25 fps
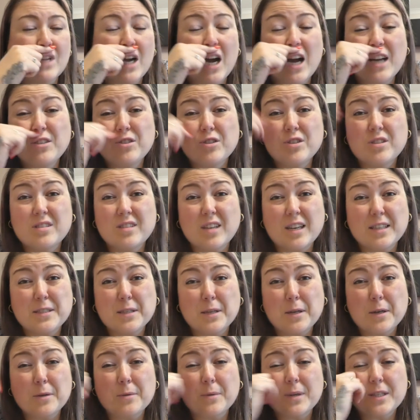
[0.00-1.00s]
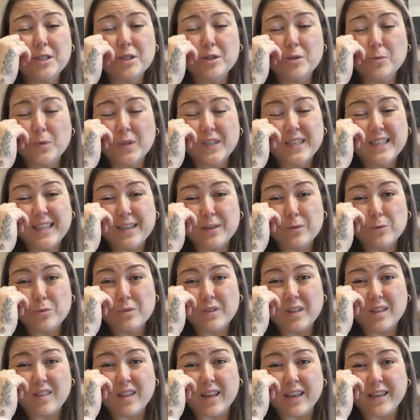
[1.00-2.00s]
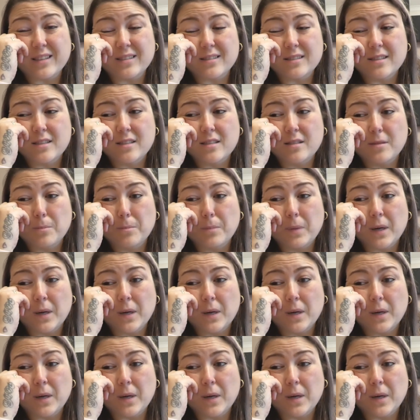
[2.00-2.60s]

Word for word: I just, I don't know, I just want to knit all the things.